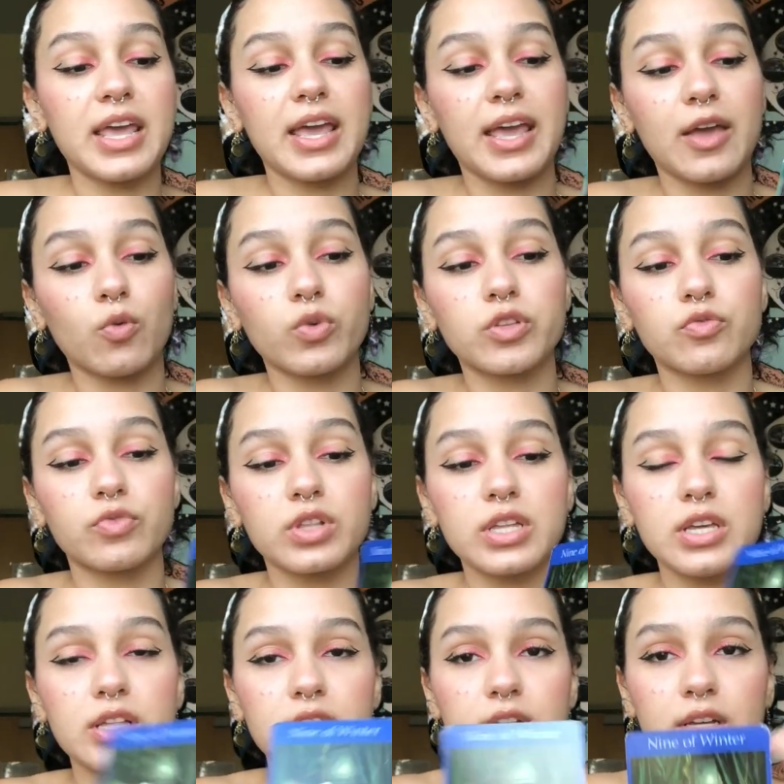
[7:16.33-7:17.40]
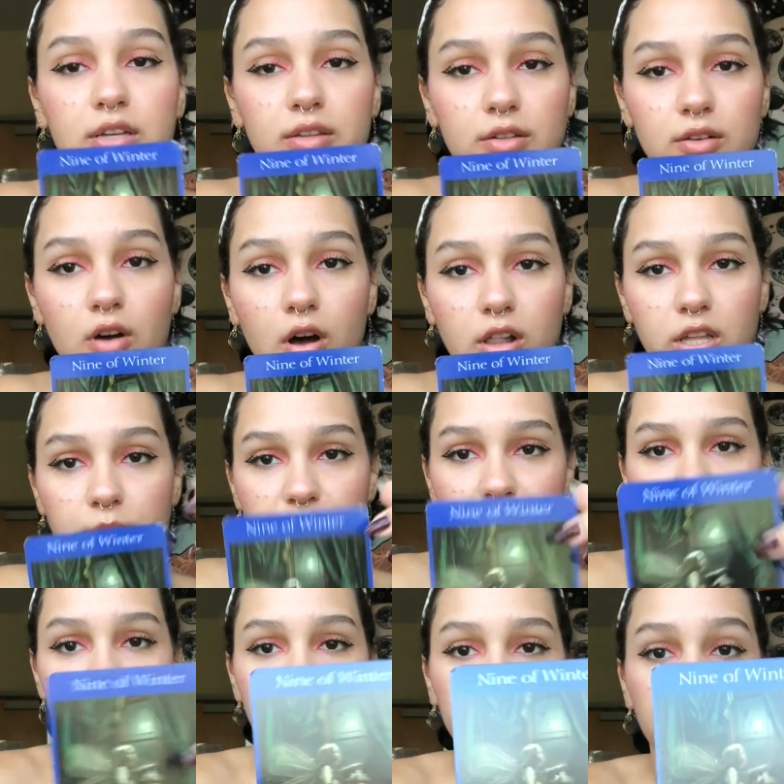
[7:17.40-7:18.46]
And what's really calling me
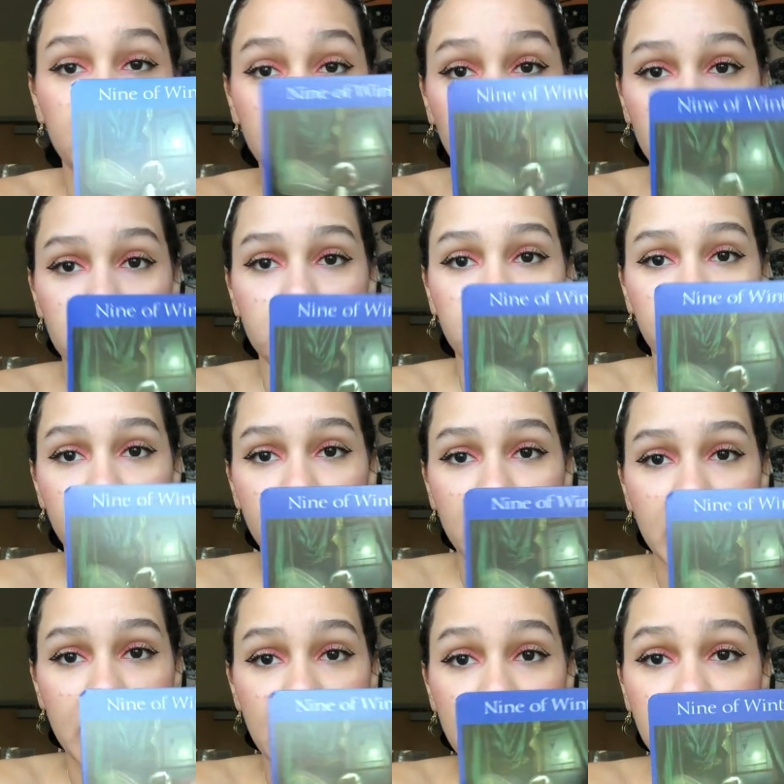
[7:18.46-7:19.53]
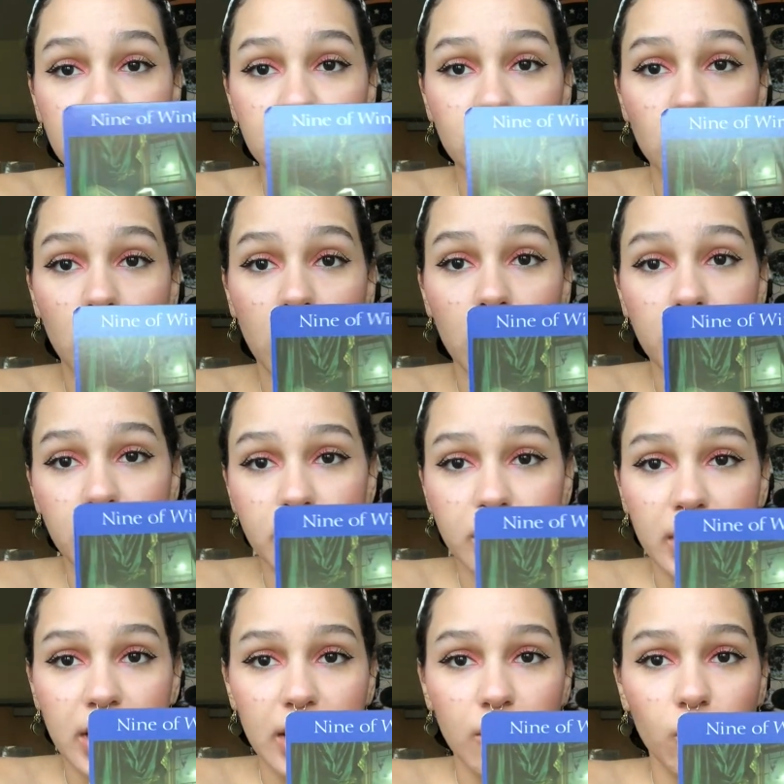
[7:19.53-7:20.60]
is the picture in this card
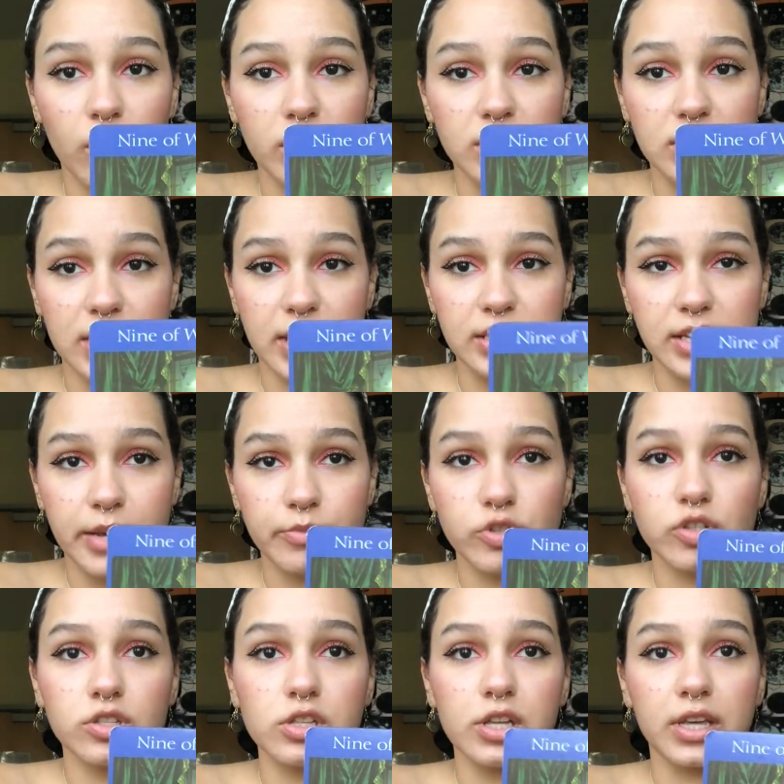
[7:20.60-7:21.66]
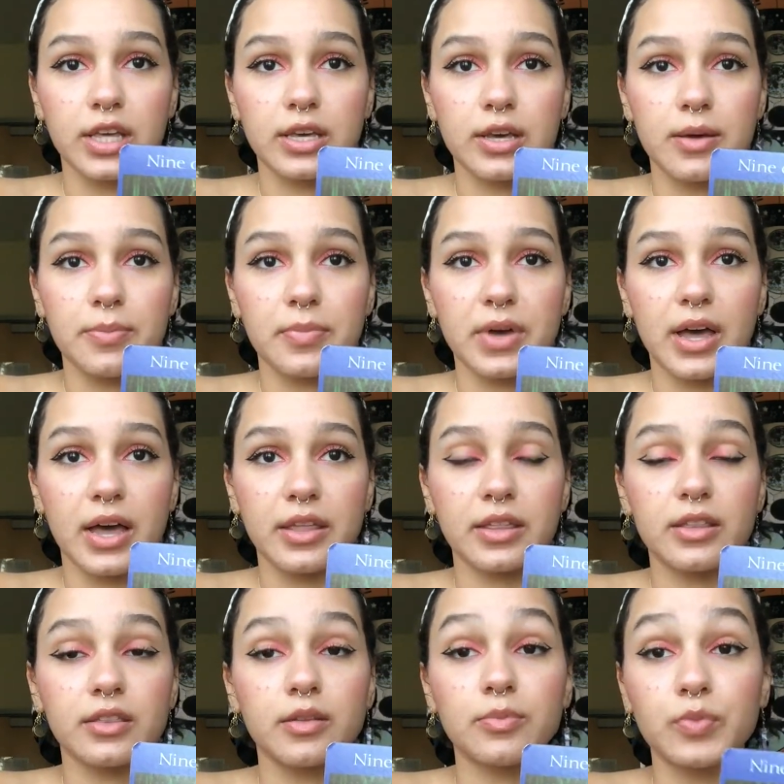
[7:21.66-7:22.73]
where it's nighttime, she was looking up at
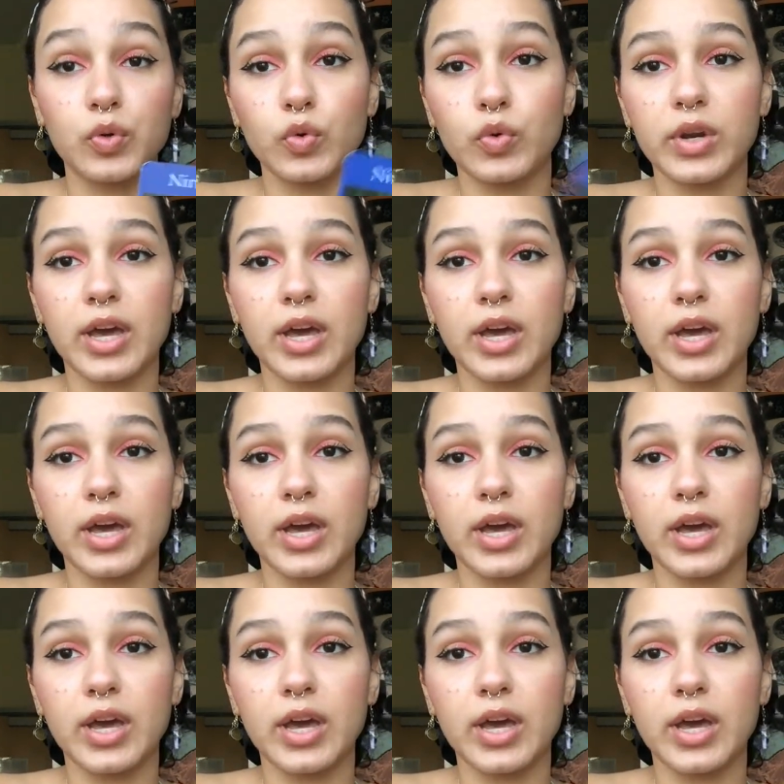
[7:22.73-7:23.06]
the moon.